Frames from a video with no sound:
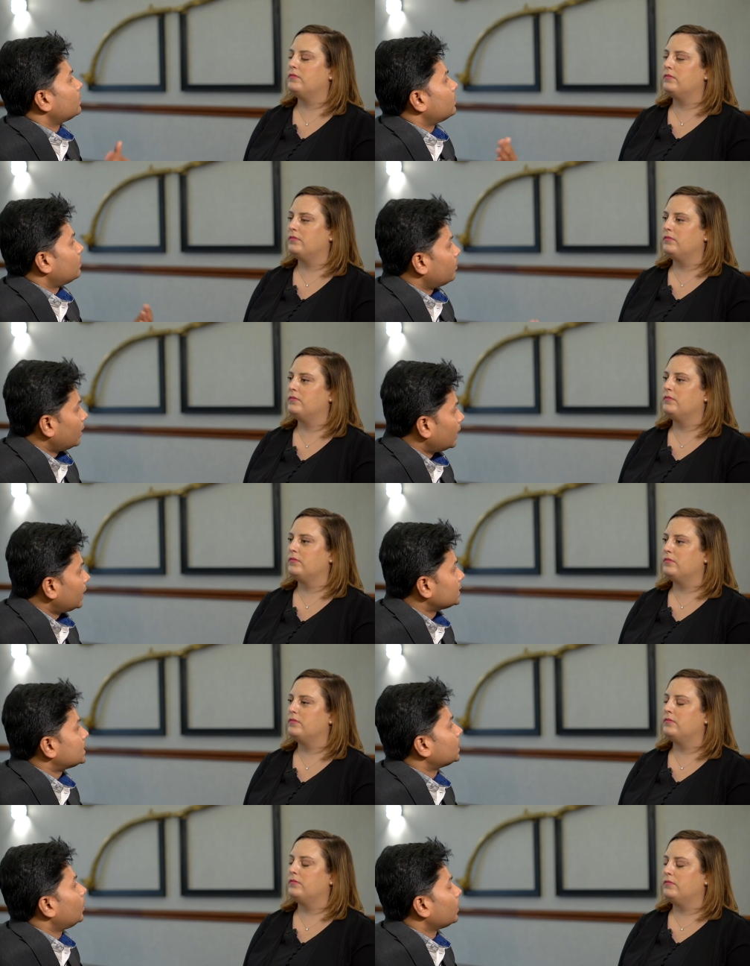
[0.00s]
Speaker 1: and
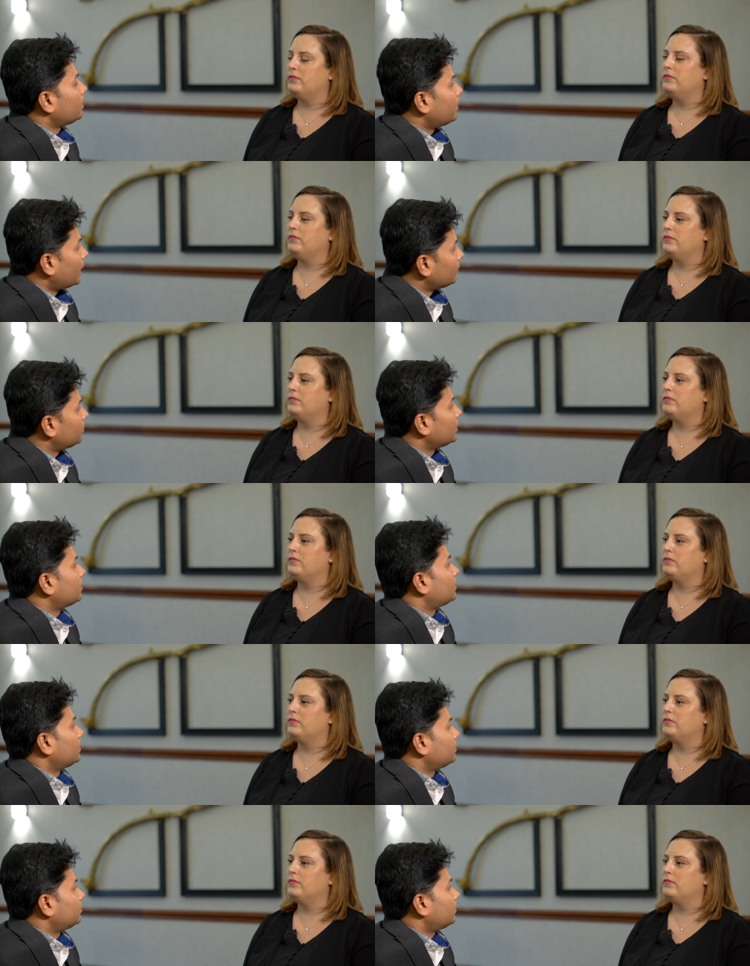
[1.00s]
realizing all the
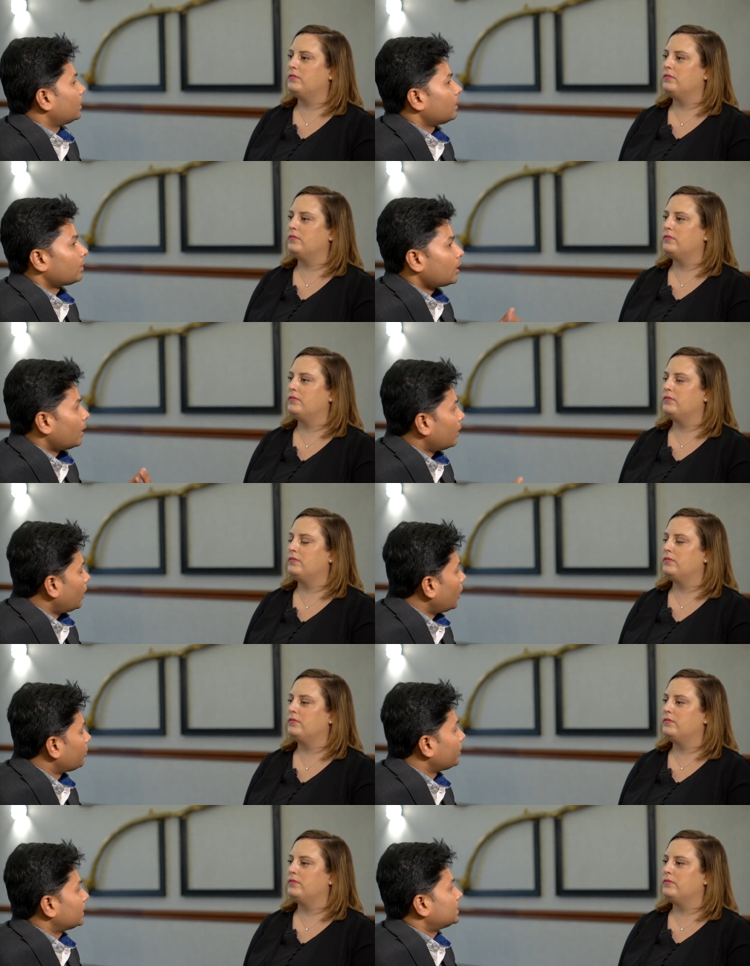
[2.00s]
benefits of uh,
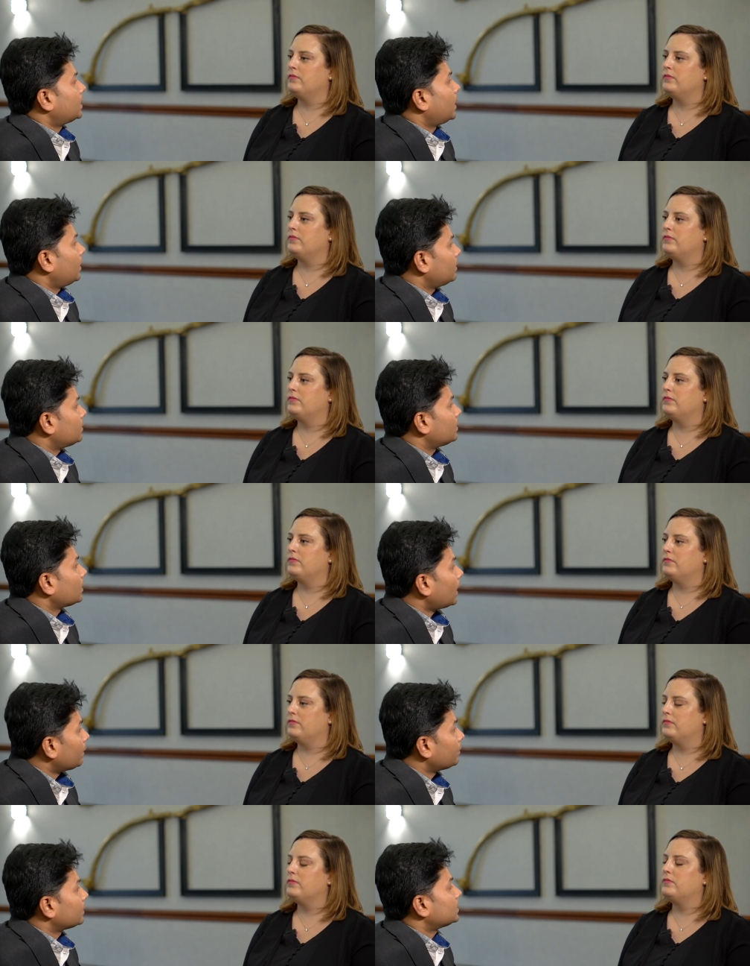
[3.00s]
OPEX gains and
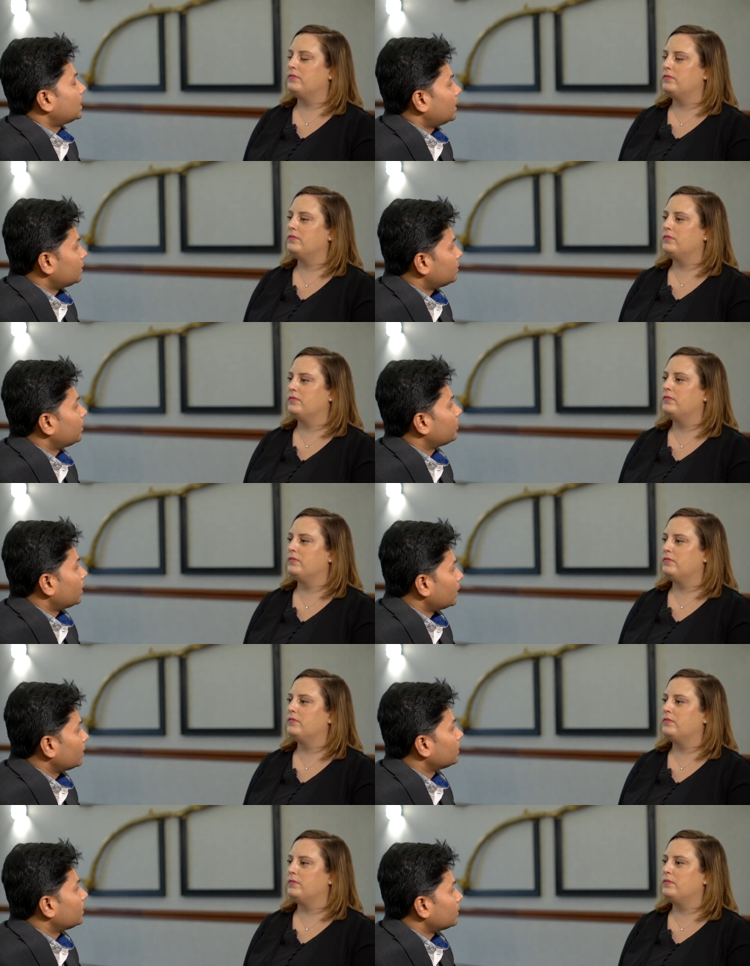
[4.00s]
CAPEX gains by
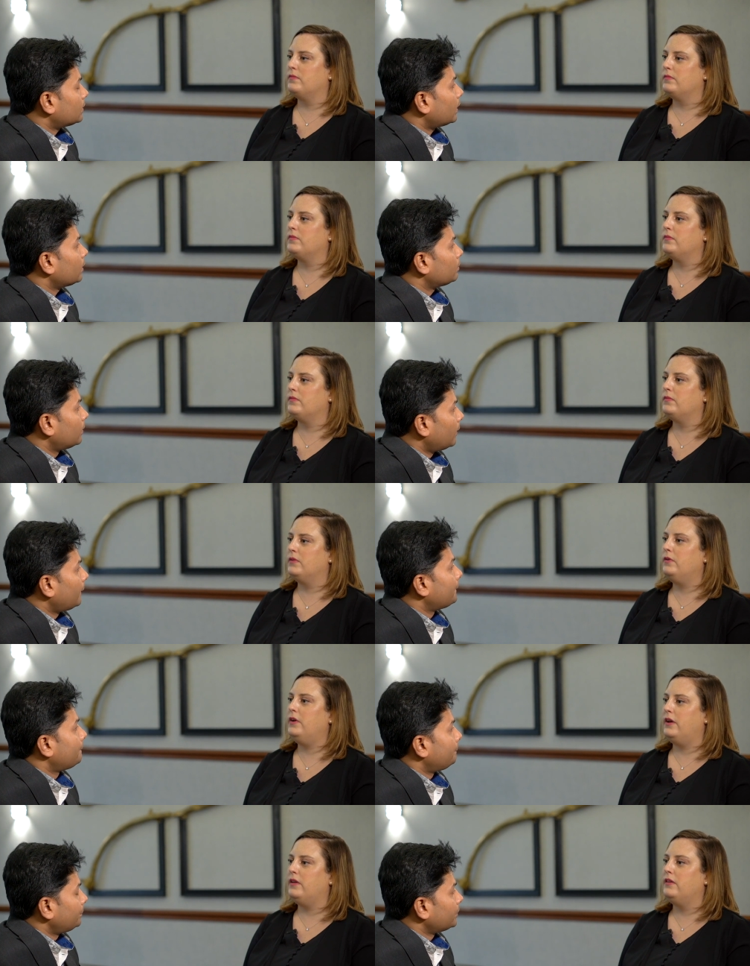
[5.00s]
running in this setup.
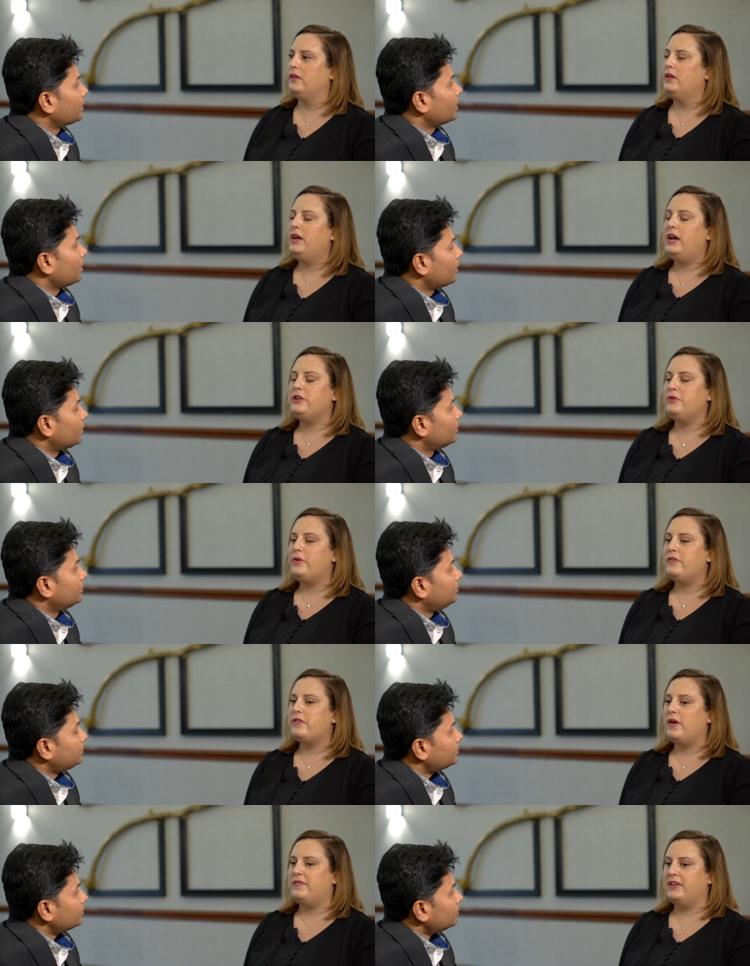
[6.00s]
Speaker 2: Okay. And you
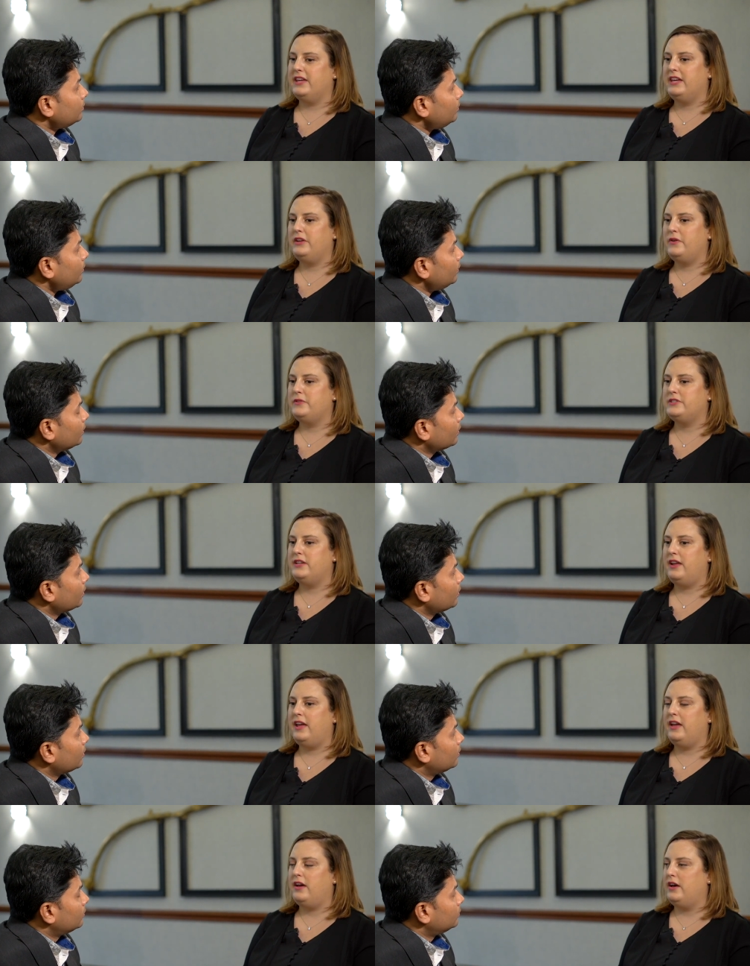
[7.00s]
also have a keynote
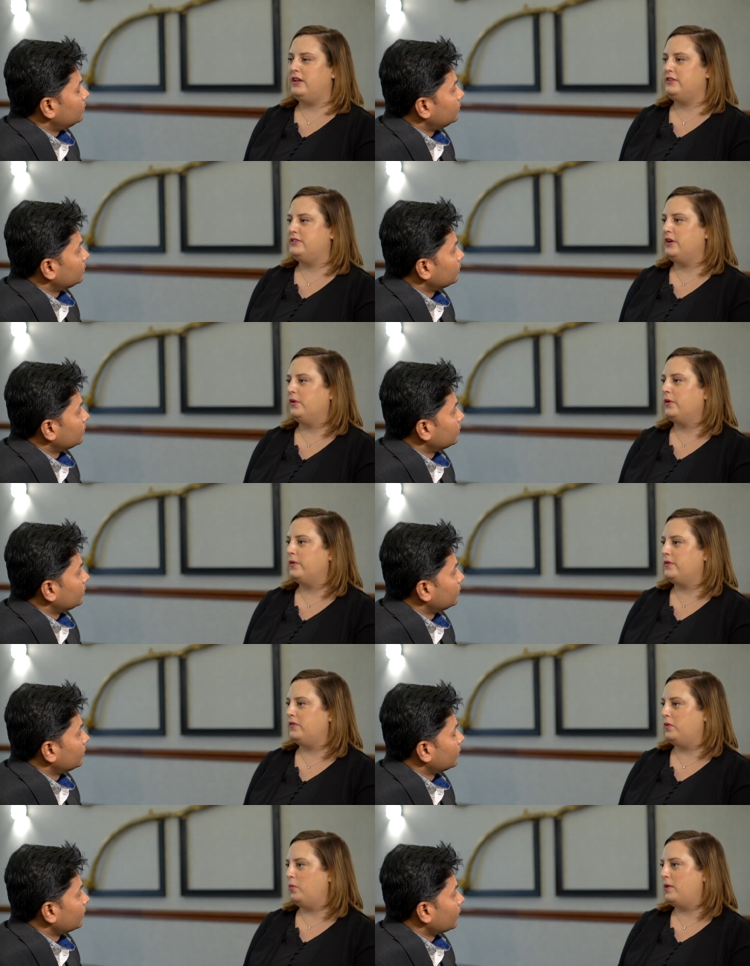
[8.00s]
today on
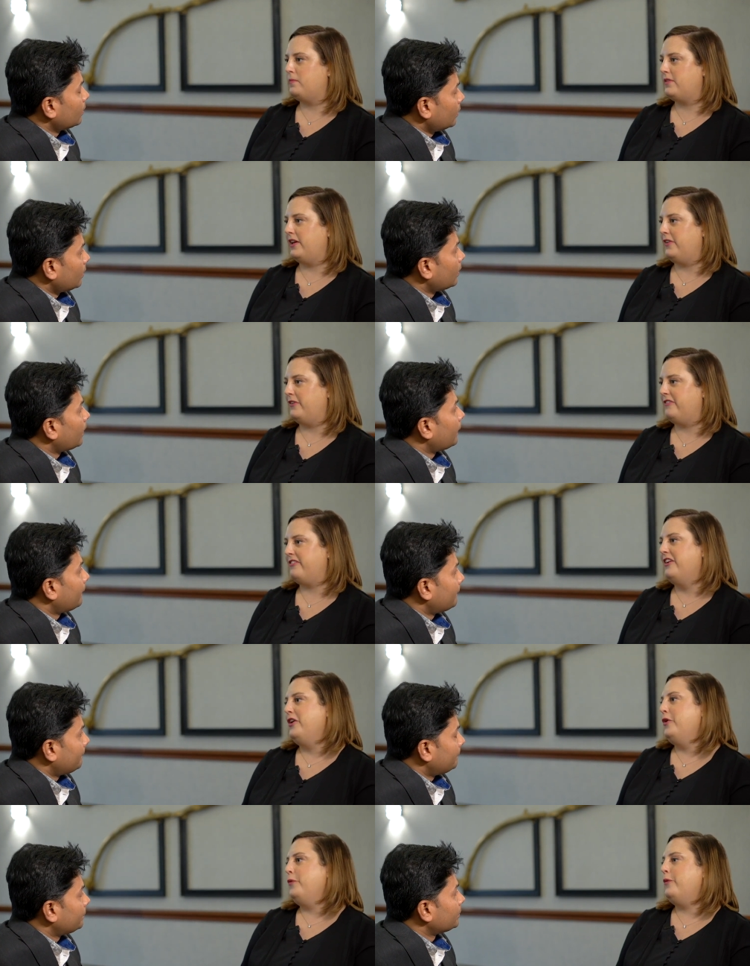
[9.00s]
telcos and web scalers.
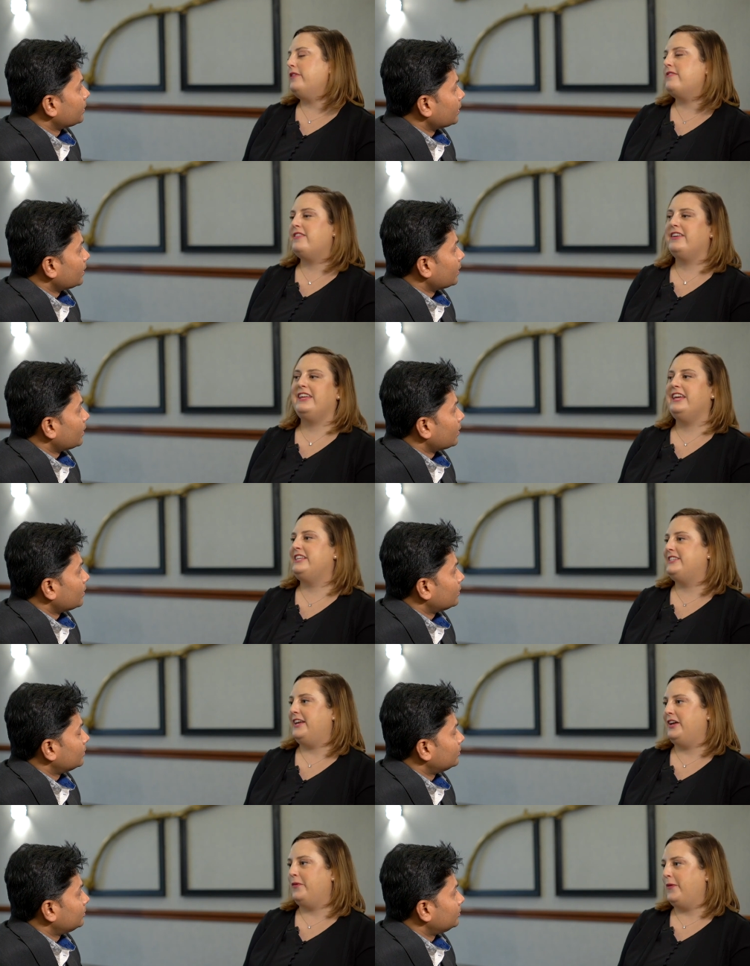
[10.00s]
What's the key
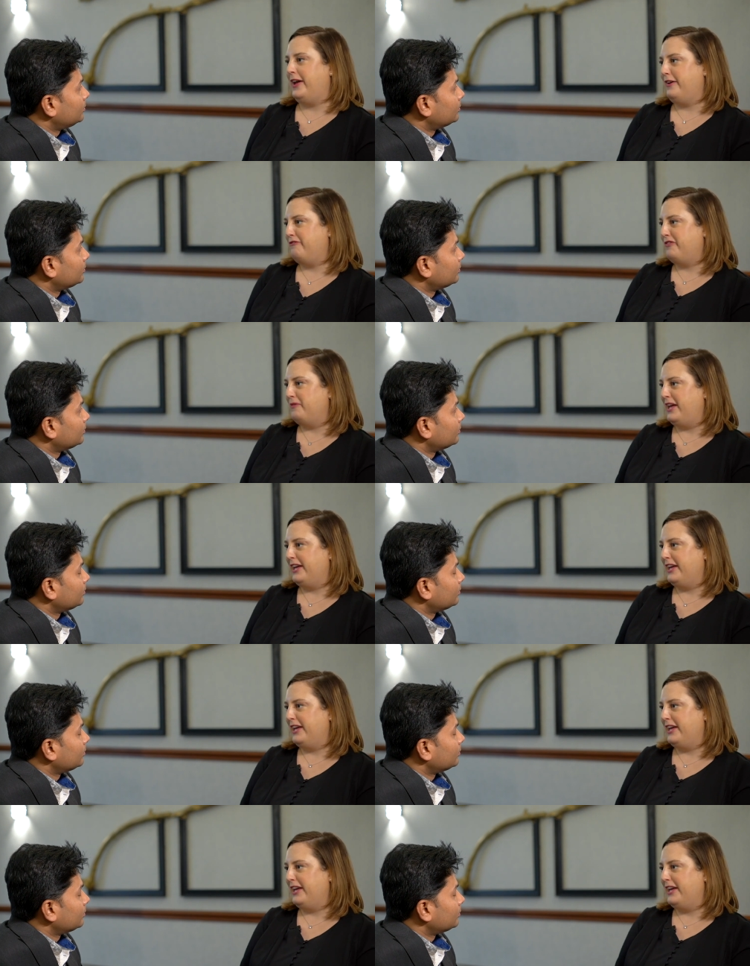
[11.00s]
takeaway from